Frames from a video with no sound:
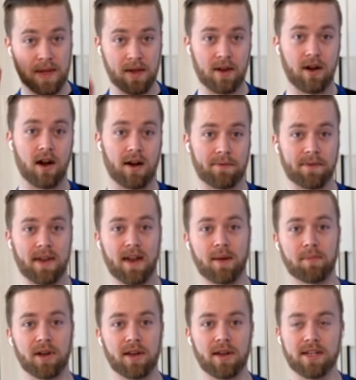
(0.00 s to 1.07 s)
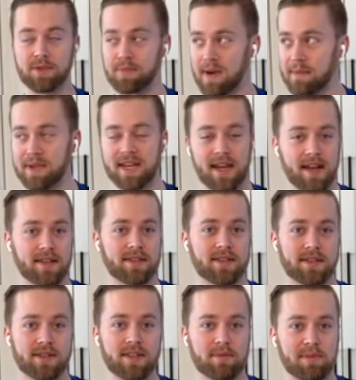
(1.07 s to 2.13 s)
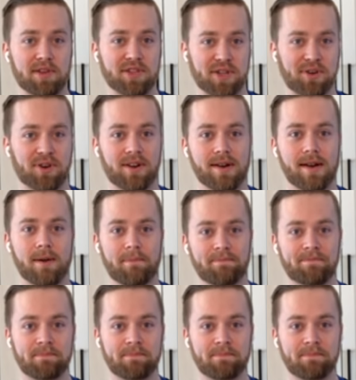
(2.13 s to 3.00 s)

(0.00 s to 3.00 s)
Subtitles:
being off camera, is probably dancing to the music right now.